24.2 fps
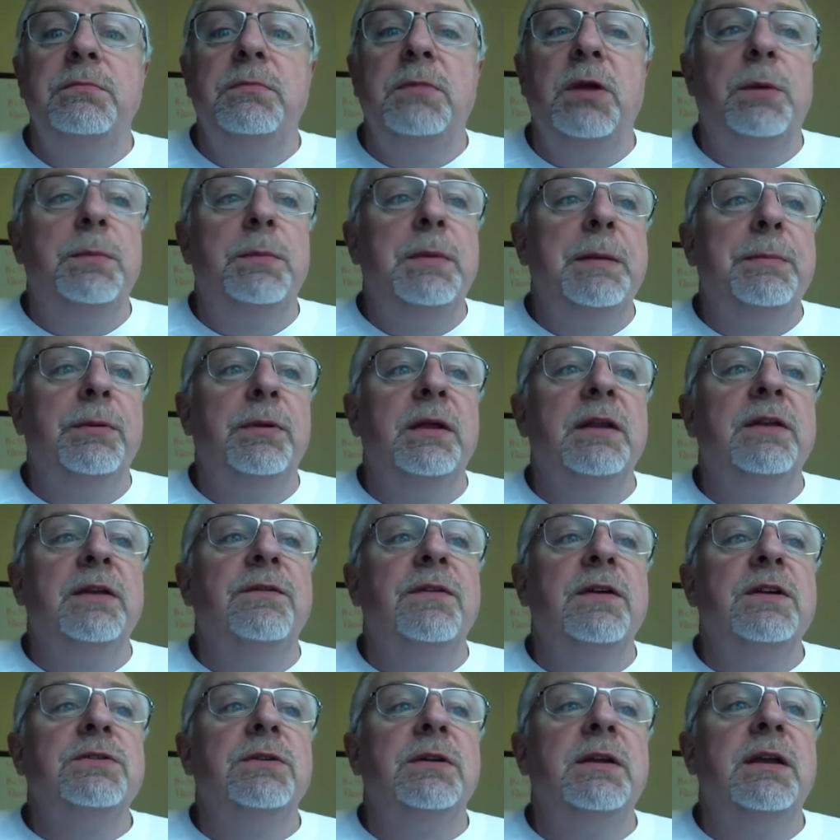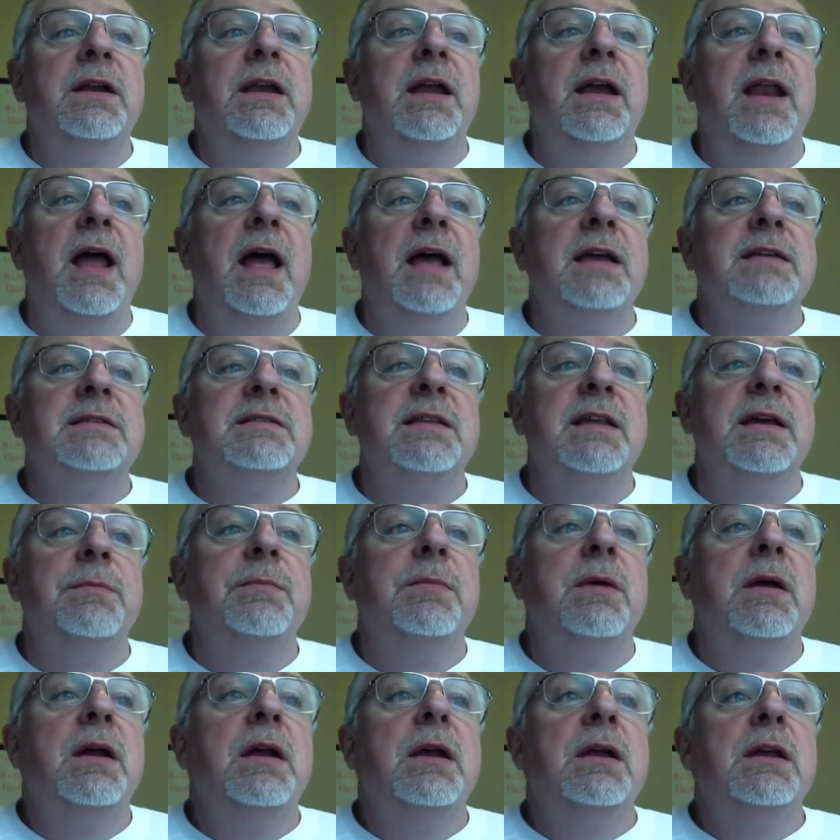people individually and ask
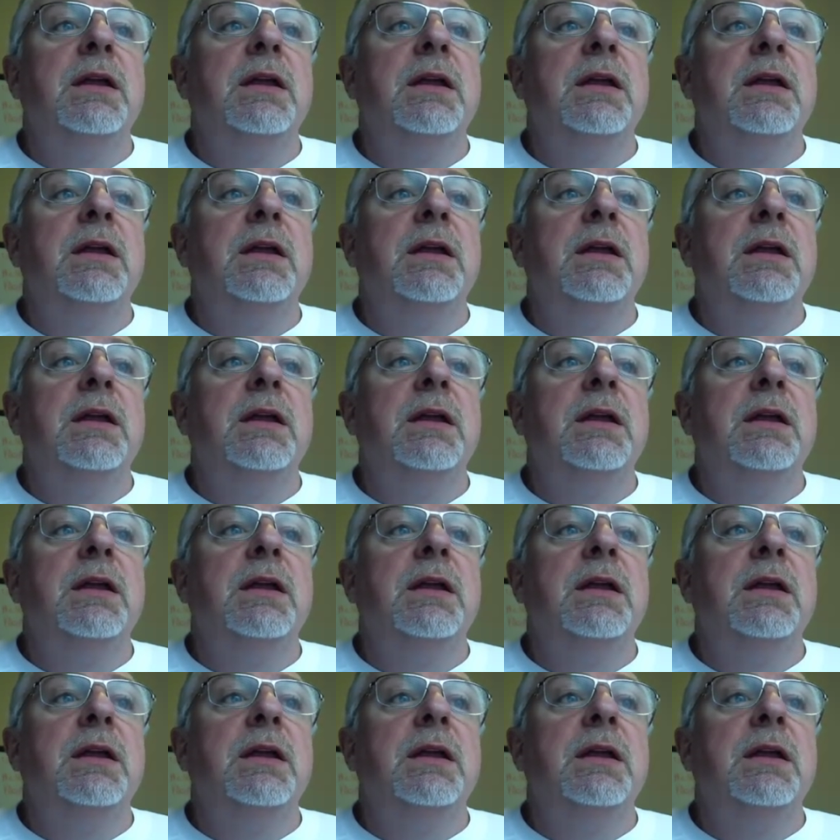them